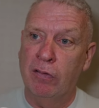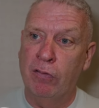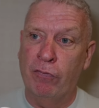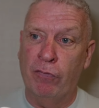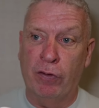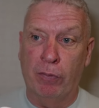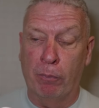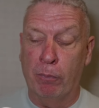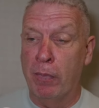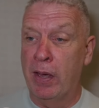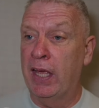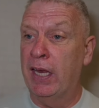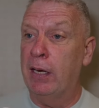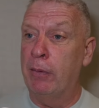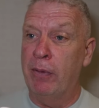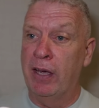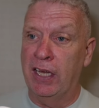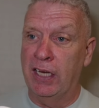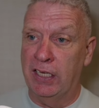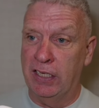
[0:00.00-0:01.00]
for many,
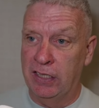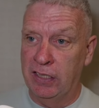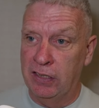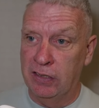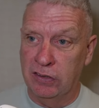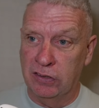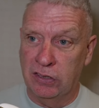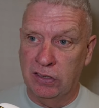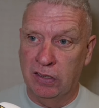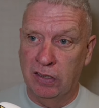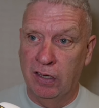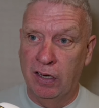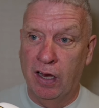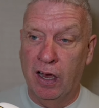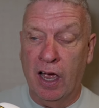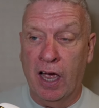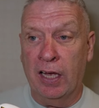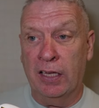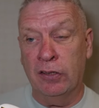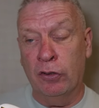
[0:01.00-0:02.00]
many years
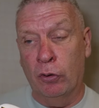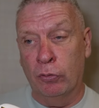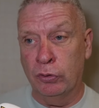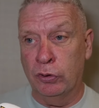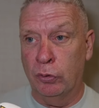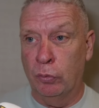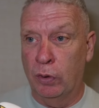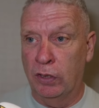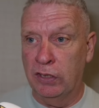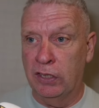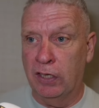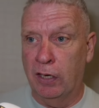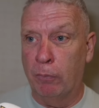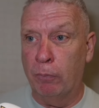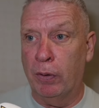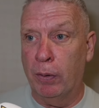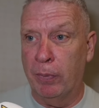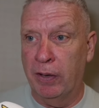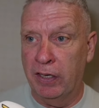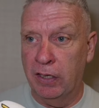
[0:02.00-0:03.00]
and also wanted to
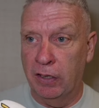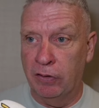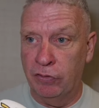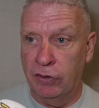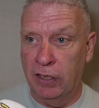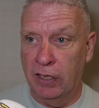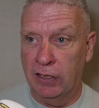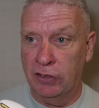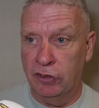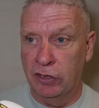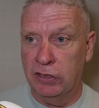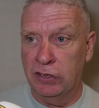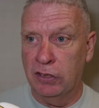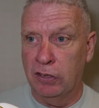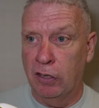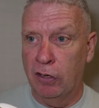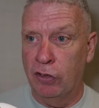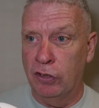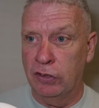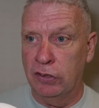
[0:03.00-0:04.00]
implement a rehydration
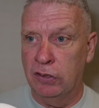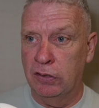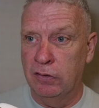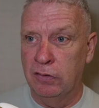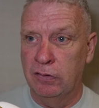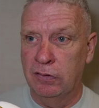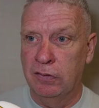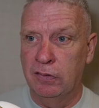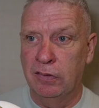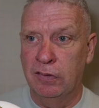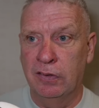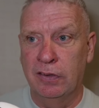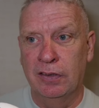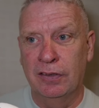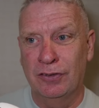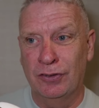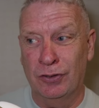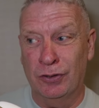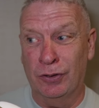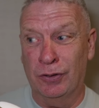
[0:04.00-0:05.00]
clause.
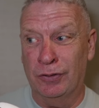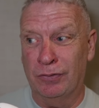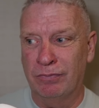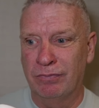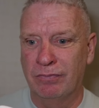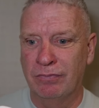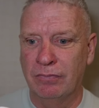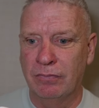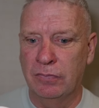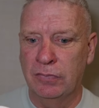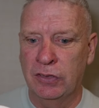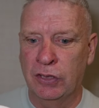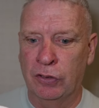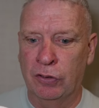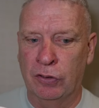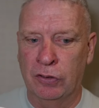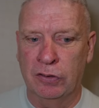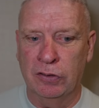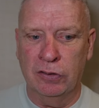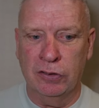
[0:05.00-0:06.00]
So, you
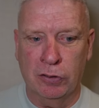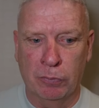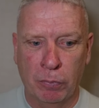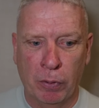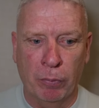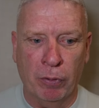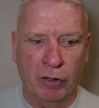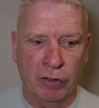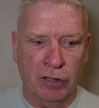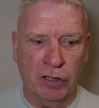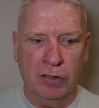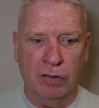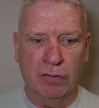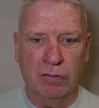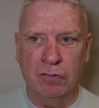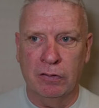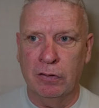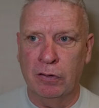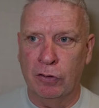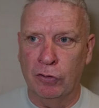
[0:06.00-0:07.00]
know, you should maybe look at
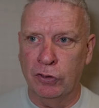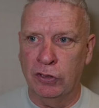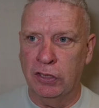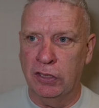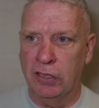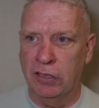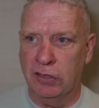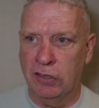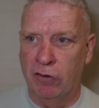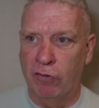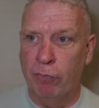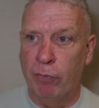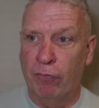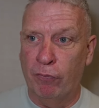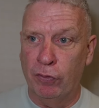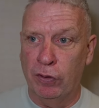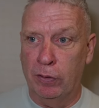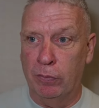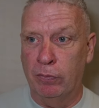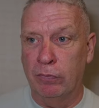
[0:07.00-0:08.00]
closer yourself
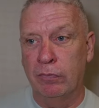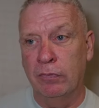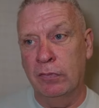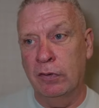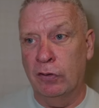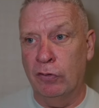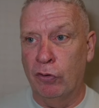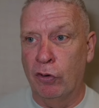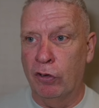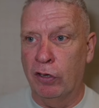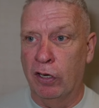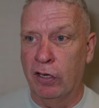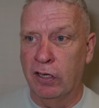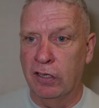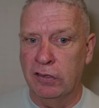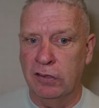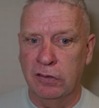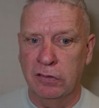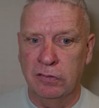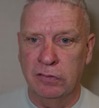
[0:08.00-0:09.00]
before you knock
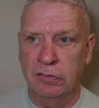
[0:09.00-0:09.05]
others.